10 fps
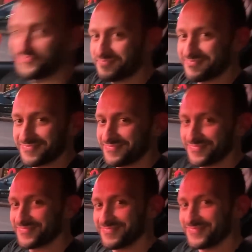A, and how
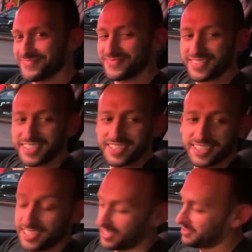much time left?
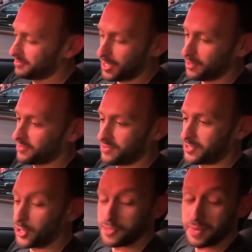To uh,
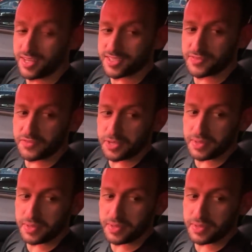30 minutes, 15